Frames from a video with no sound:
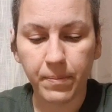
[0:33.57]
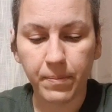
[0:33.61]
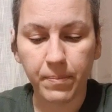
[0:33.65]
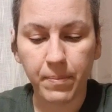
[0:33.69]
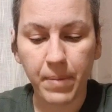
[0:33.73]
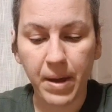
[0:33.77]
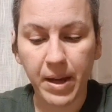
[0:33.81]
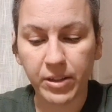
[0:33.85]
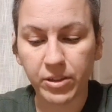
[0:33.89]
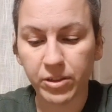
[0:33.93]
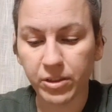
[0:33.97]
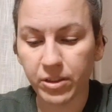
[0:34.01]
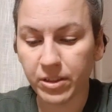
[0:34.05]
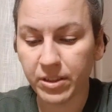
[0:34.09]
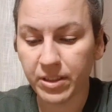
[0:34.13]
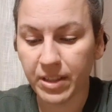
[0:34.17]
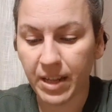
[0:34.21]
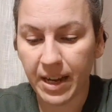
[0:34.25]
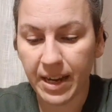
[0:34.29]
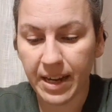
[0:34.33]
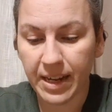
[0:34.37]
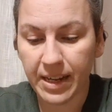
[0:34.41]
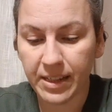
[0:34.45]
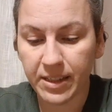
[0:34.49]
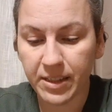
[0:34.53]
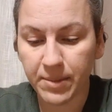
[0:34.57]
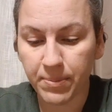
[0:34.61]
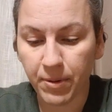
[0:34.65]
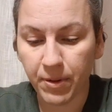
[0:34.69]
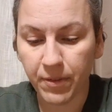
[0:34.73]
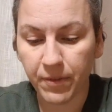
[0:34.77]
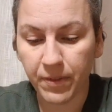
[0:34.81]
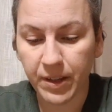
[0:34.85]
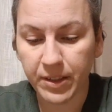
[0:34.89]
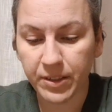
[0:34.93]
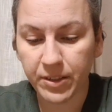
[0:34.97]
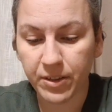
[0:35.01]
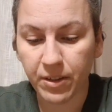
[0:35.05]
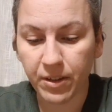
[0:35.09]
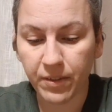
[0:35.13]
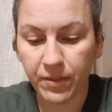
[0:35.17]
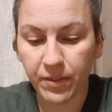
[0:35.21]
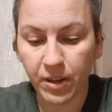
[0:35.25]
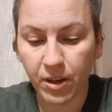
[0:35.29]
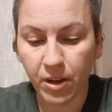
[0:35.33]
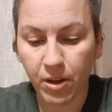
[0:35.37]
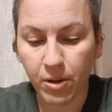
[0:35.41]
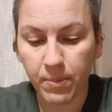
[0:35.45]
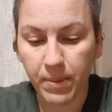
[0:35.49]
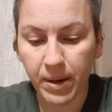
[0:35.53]
Bachelor of Science, Professor of the
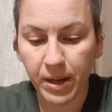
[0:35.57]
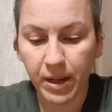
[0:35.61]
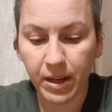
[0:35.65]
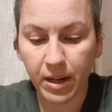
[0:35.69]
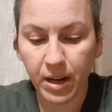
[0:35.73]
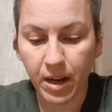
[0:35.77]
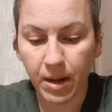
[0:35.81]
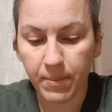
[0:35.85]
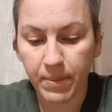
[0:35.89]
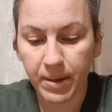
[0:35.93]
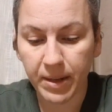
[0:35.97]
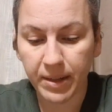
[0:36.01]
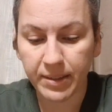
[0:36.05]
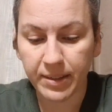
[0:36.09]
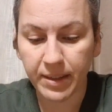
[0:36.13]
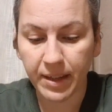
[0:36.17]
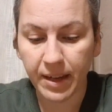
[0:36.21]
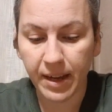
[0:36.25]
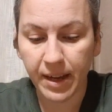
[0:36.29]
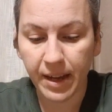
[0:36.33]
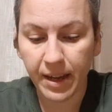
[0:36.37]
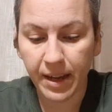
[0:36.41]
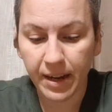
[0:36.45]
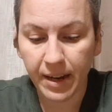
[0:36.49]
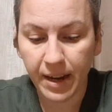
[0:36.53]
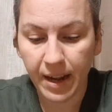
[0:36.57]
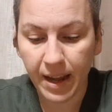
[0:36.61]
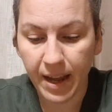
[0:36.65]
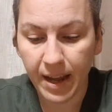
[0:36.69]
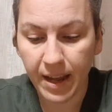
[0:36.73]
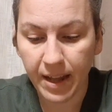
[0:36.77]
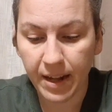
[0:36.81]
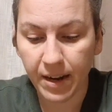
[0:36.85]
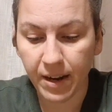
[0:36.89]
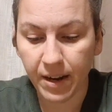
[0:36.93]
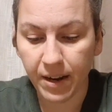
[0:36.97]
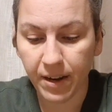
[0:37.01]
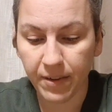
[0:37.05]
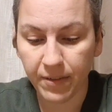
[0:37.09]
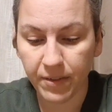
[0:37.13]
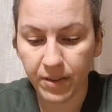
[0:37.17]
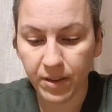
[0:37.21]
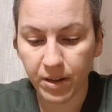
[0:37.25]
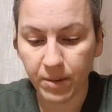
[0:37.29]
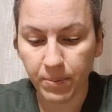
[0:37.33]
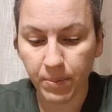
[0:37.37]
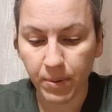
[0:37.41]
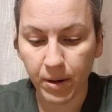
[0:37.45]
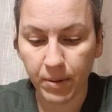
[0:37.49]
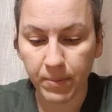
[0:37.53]
Home Economics, and Head of the
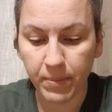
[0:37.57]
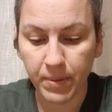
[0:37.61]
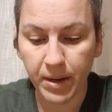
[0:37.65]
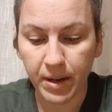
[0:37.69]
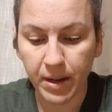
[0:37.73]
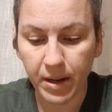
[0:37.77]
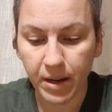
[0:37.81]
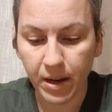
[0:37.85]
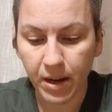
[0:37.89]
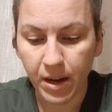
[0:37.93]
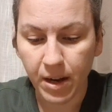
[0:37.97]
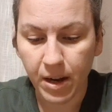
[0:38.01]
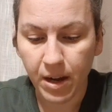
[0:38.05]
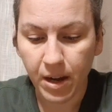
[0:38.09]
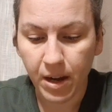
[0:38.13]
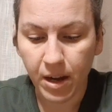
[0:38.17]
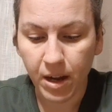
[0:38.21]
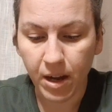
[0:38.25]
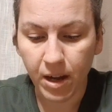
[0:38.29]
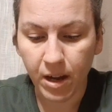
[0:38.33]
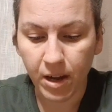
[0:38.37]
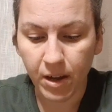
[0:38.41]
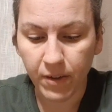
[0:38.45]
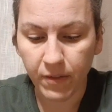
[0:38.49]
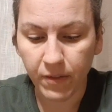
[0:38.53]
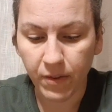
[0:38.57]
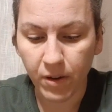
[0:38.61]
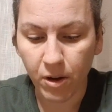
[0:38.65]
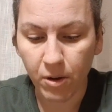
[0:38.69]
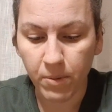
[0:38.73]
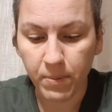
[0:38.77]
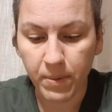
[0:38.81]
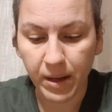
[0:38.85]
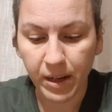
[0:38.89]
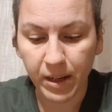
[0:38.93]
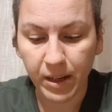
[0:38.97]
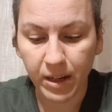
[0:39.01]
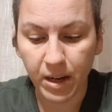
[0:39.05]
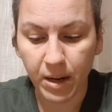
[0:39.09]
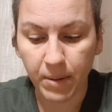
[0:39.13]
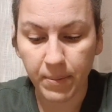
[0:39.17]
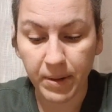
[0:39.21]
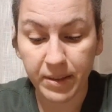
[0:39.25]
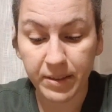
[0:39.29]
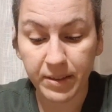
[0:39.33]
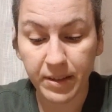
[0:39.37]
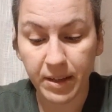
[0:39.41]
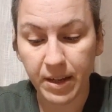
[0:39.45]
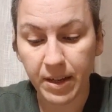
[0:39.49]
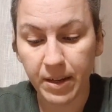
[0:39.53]
Department of Home
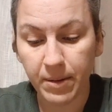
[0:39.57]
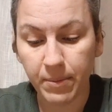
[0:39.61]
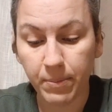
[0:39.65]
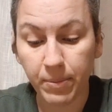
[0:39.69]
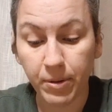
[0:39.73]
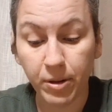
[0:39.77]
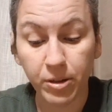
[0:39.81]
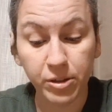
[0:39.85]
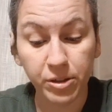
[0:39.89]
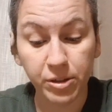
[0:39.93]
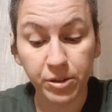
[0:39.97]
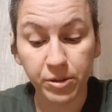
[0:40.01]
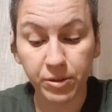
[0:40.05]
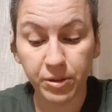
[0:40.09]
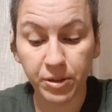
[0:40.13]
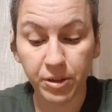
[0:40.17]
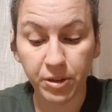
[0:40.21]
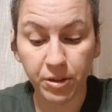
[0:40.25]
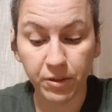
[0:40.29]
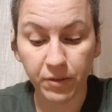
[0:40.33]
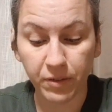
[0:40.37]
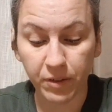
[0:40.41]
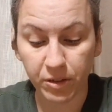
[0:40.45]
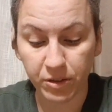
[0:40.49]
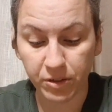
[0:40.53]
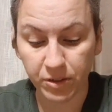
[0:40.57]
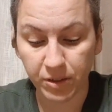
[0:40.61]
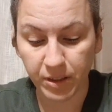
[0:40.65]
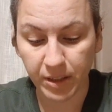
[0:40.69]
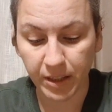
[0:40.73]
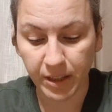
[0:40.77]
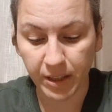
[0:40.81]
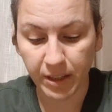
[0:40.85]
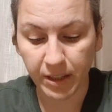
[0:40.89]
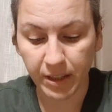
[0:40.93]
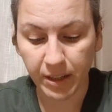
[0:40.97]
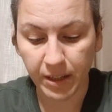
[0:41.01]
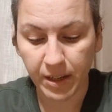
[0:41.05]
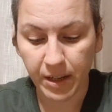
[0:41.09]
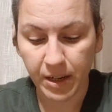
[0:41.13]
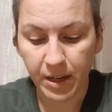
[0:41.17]
Economics in Purdue University.